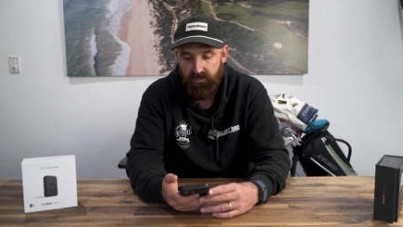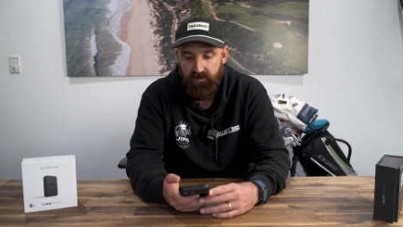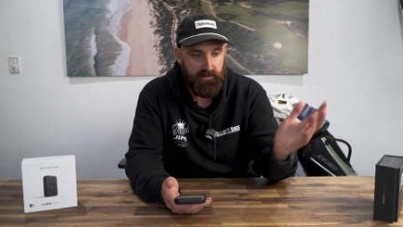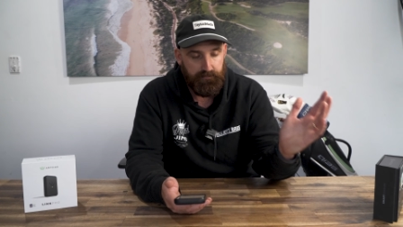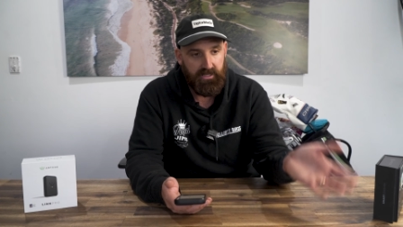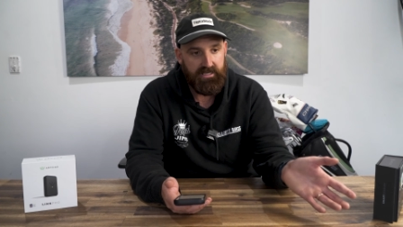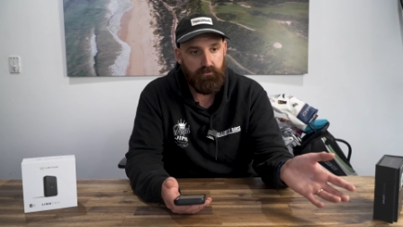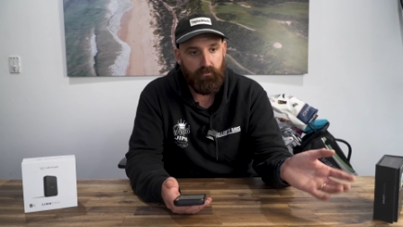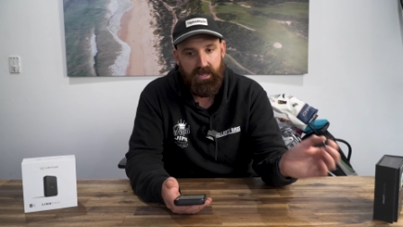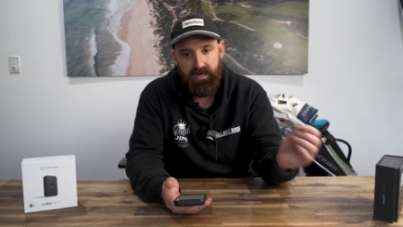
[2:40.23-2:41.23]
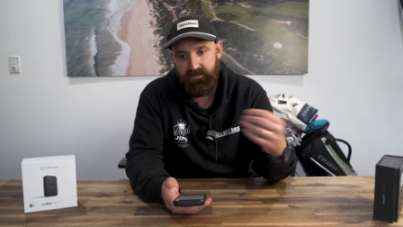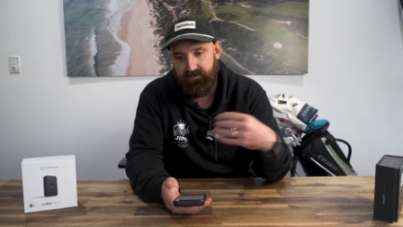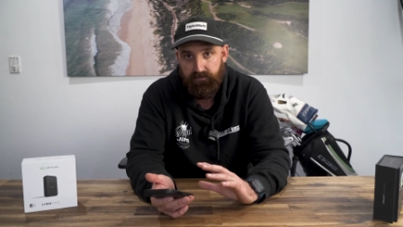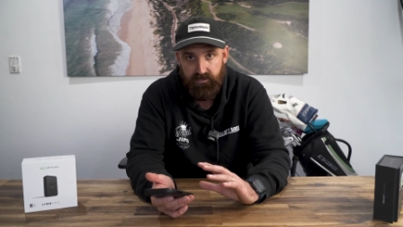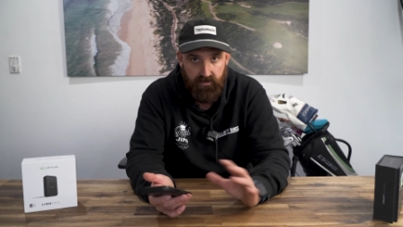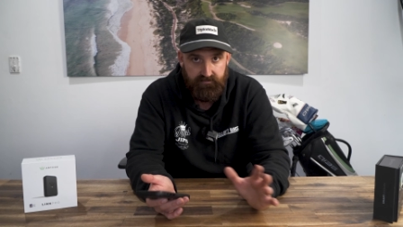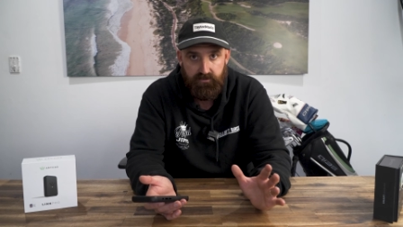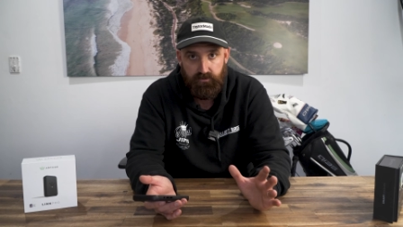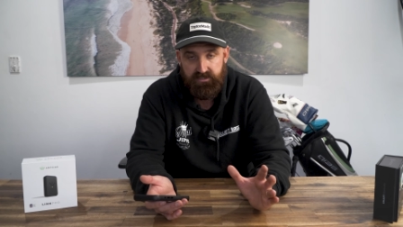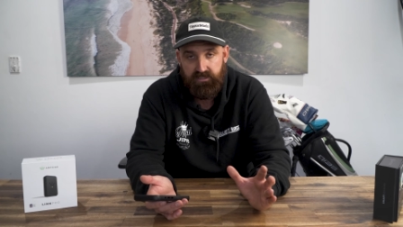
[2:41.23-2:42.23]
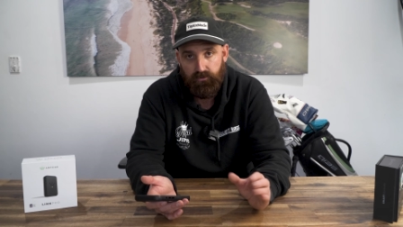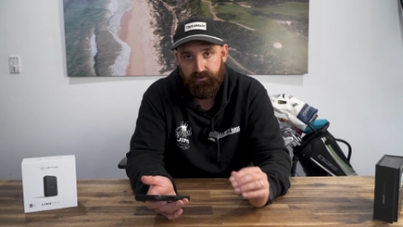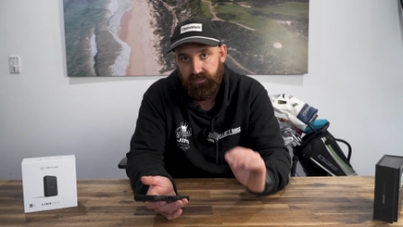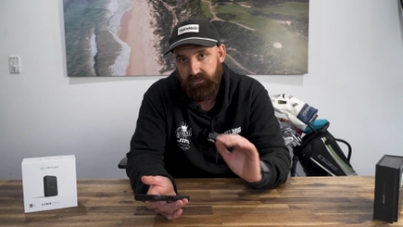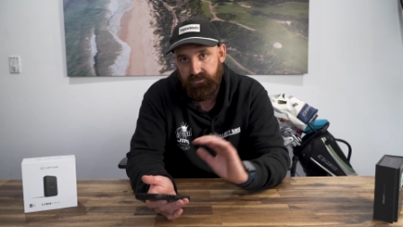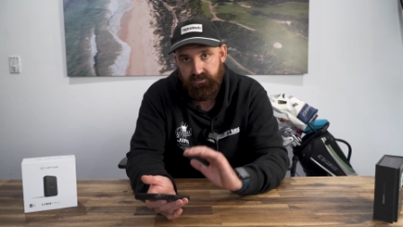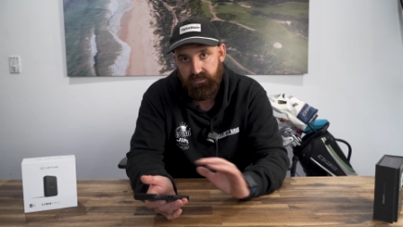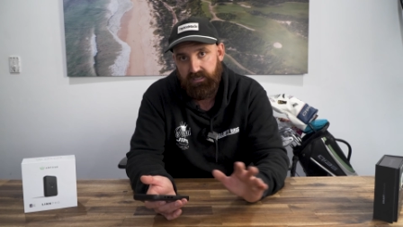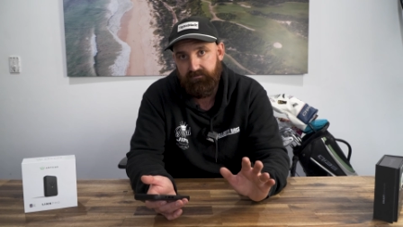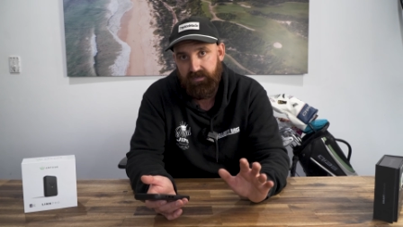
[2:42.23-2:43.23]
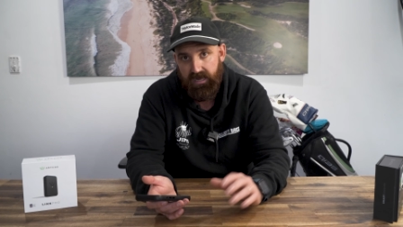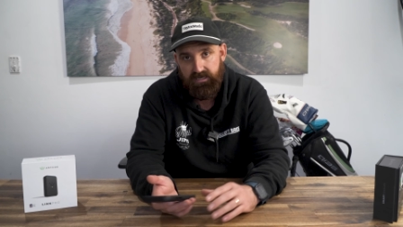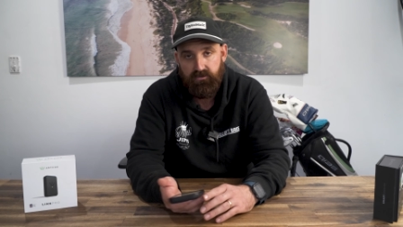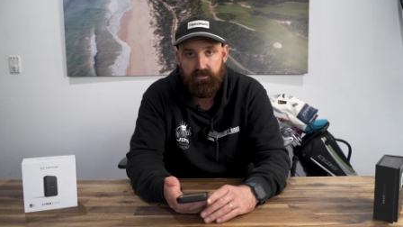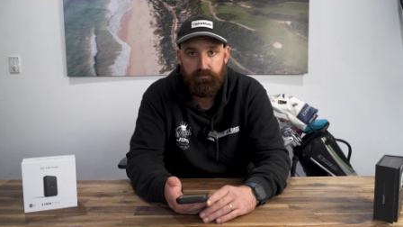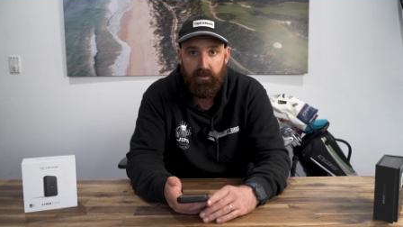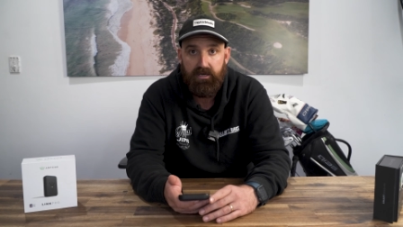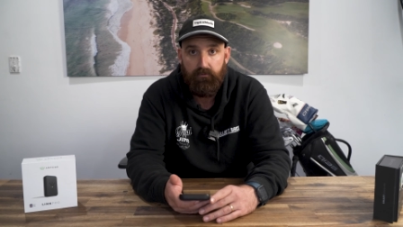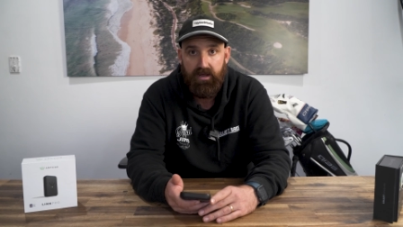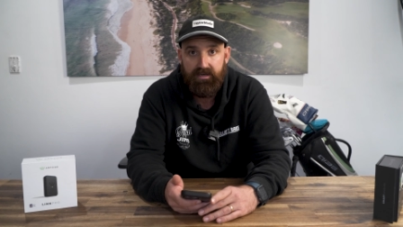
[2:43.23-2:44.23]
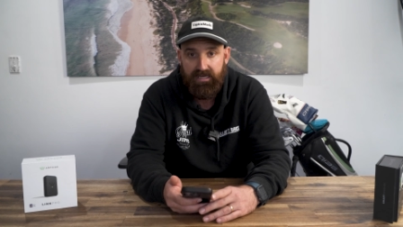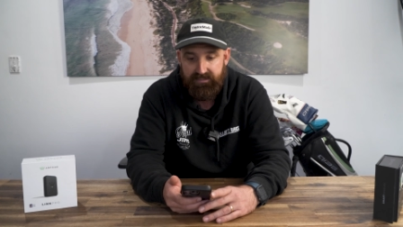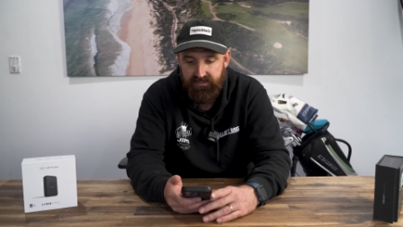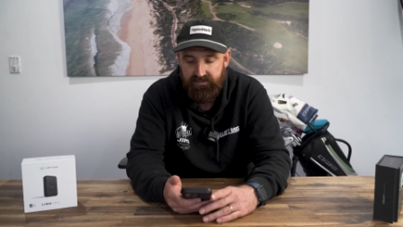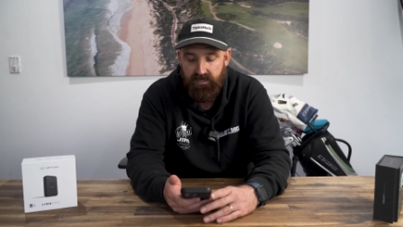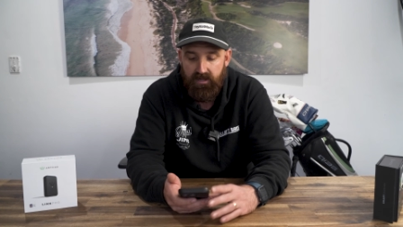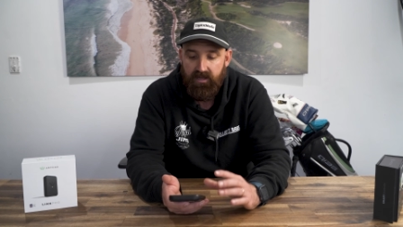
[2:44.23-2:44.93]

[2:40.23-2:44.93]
You play your round, you don't have to do a single thing, you just leave it and you just play your round as is.